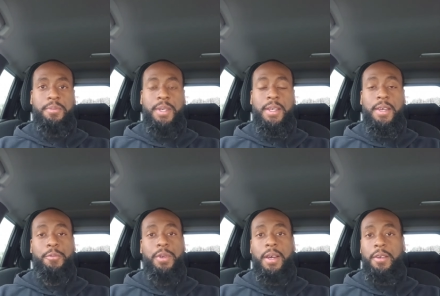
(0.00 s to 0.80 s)
man, they
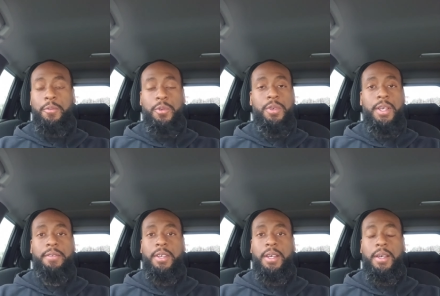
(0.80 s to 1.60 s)
went out and won
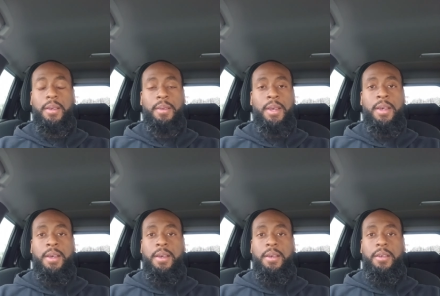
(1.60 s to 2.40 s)
every game.
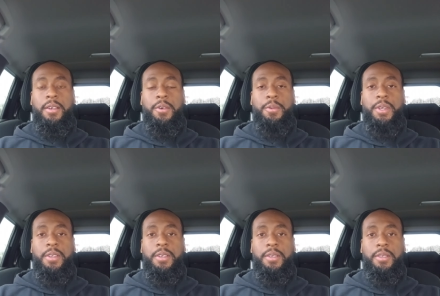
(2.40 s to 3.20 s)
You know,
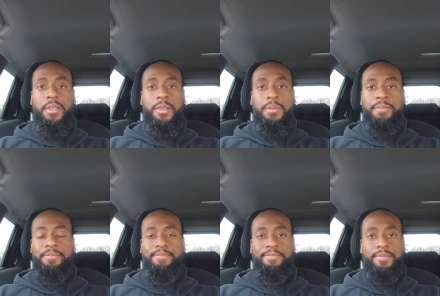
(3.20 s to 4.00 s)
whether you know
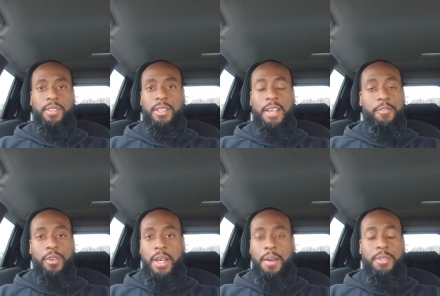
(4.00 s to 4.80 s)
the level of
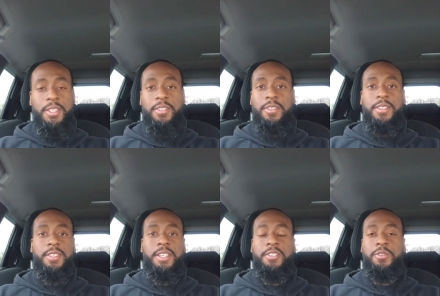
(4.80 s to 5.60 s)
competition, the
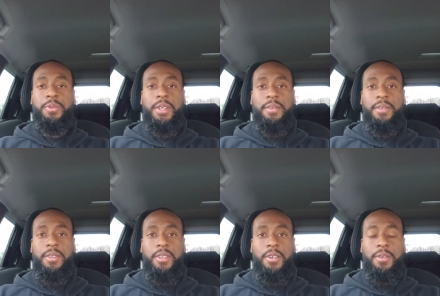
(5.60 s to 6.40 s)
schedule, whatever, you
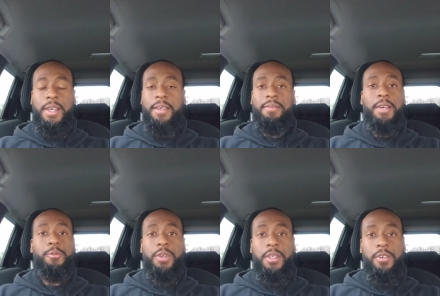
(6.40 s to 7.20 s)
know, they they
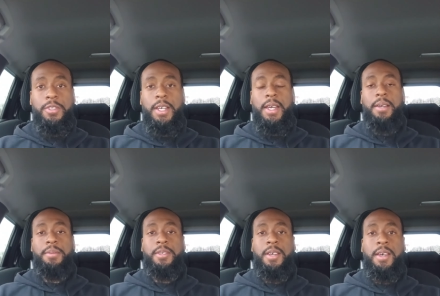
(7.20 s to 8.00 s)
won those
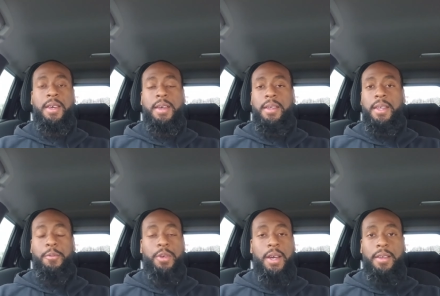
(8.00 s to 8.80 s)
games. They
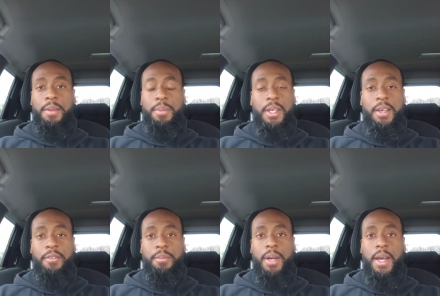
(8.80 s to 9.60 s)
went out, they beat
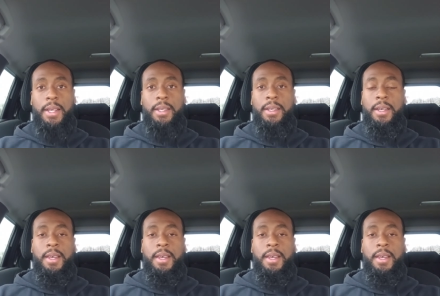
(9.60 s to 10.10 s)
everybody